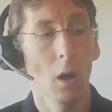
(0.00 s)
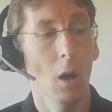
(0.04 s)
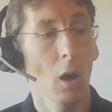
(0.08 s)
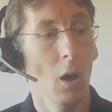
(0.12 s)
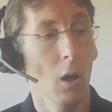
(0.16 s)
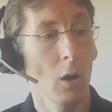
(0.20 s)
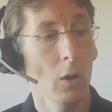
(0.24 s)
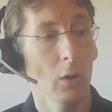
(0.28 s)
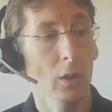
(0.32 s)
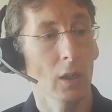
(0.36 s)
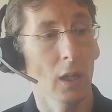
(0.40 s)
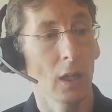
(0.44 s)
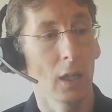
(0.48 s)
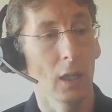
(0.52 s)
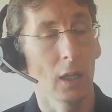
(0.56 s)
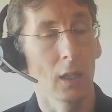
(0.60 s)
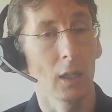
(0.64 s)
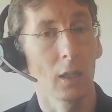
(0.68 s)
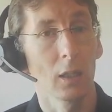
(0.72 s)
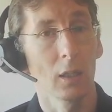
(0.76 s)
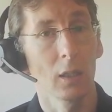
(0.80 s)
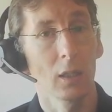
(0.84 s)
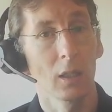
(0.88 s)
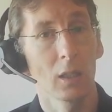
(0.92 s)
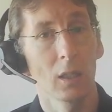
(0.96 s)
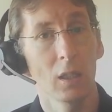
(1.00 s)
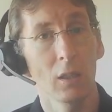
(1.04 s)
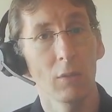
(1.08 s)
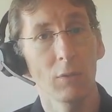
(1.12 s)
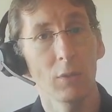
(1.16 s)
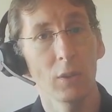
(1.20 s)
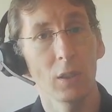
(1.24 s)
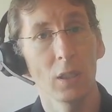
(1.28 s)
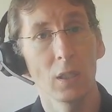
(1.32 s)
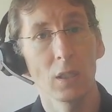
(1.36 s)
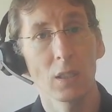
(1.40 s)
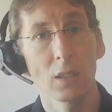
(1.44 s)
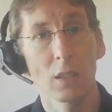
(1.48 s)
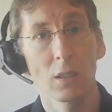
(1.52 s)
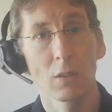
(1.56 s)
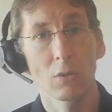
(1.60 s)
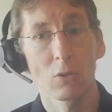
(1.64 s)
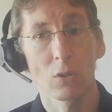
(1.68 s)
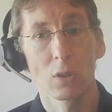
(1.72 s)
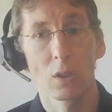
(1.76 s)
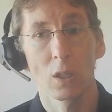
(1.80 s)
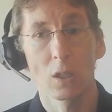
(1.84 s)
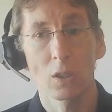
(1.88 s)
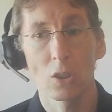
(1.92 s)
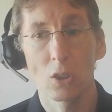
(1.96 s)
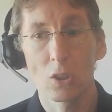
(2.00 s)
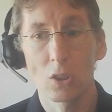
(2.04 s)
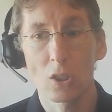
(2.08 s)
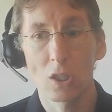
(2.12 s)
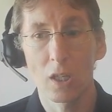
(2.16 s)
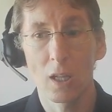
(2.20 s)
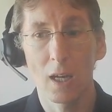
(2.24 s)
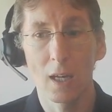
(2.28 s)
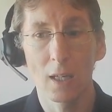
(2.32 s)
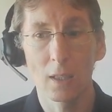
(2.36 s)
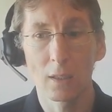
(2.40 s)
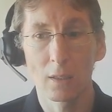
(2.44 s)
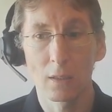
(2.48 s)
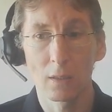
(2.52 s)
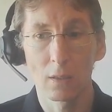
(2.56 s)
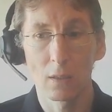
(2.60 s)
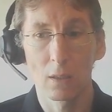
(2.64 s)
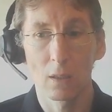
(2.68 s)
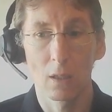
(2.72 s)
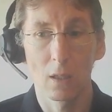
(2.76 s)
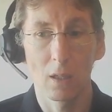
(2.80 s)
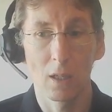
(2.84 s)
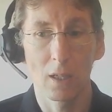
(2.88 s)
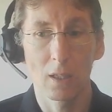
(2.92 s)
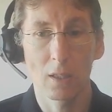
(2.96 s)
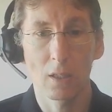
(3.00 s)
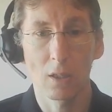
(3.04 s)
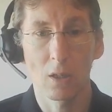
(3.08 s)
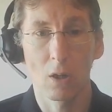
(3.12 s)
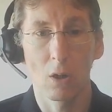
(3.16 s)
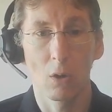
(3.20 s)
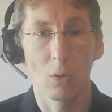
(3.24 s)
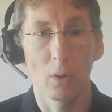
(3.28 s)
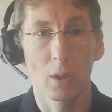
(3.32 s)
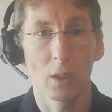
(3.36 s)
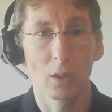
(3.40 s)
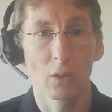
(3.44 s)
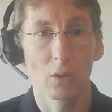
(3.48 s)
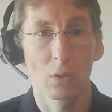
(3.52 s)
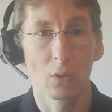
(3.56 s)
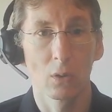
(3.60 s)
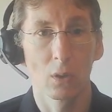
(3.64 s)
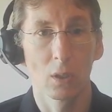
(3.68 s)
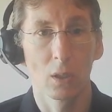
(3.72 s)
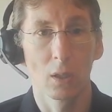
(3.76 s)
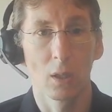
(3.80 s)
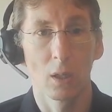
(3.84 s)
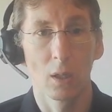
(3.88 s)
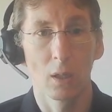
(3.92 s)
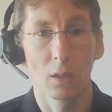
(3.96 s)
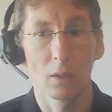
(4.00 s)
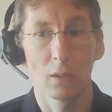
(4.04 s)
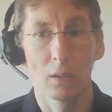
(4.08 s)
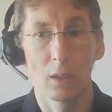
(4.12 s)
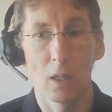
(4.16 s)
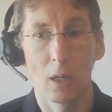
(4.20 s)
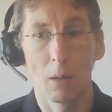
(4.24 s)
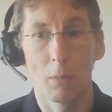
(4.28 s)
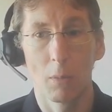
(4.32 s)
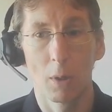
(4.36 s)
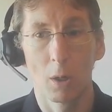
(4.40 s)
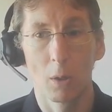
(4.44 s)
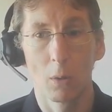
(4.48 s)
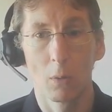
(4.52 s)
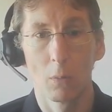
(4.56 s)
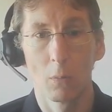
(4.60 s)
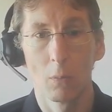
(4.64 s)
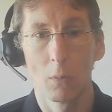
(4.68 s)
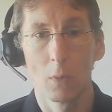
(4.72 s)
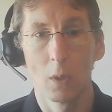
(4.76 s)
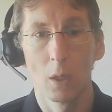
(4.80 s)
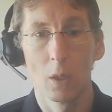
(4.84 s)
Okay, given these introduction slides, let's go into a demo.